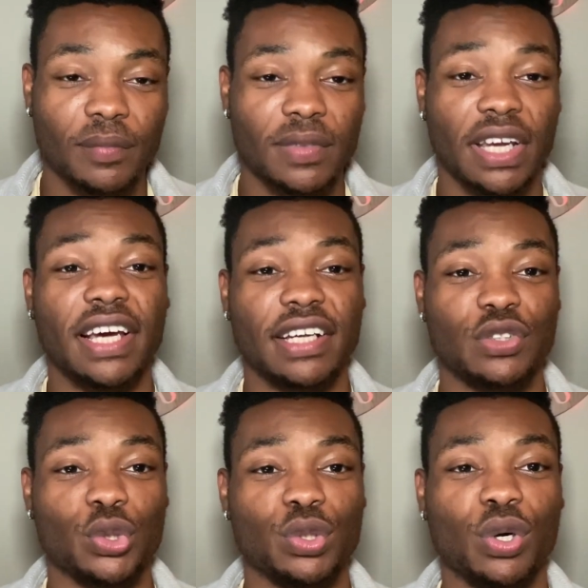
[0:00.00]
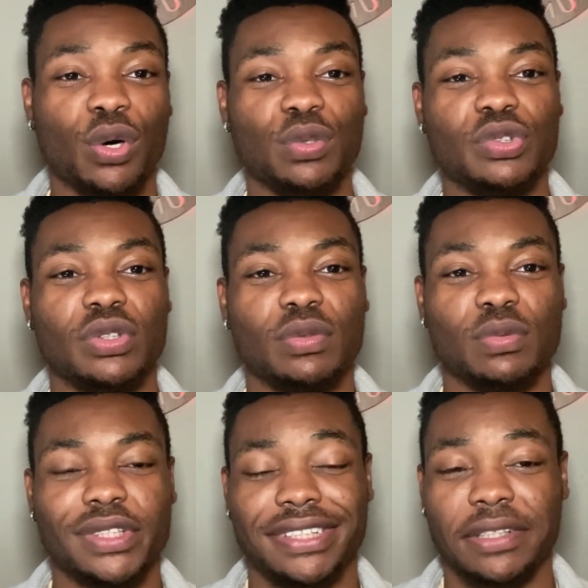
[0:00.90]
they got two goals,
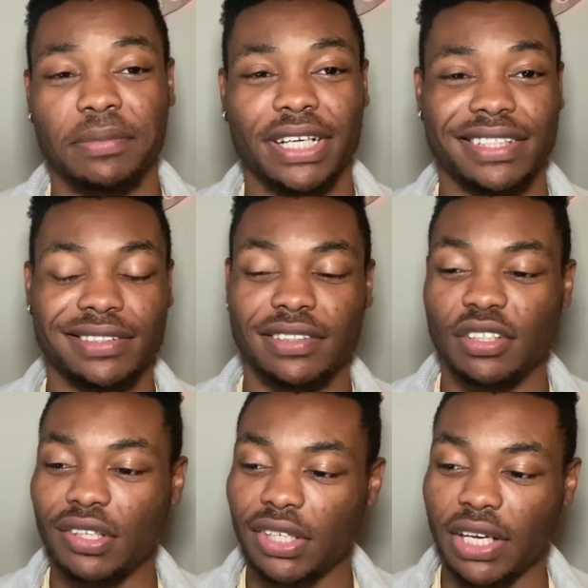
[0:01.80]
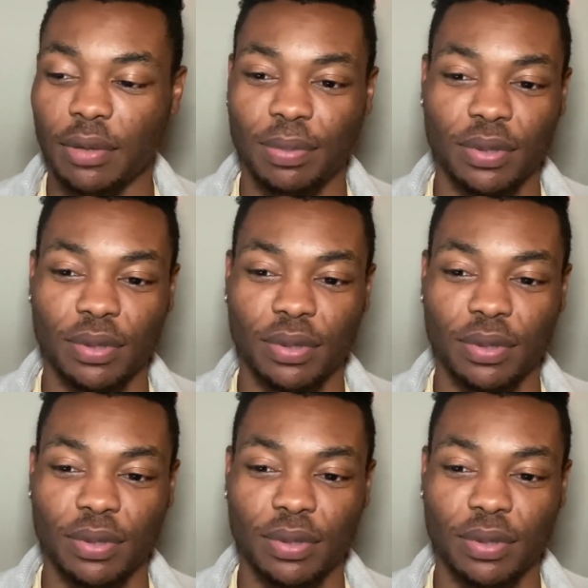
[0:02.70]
which seemed like the knockout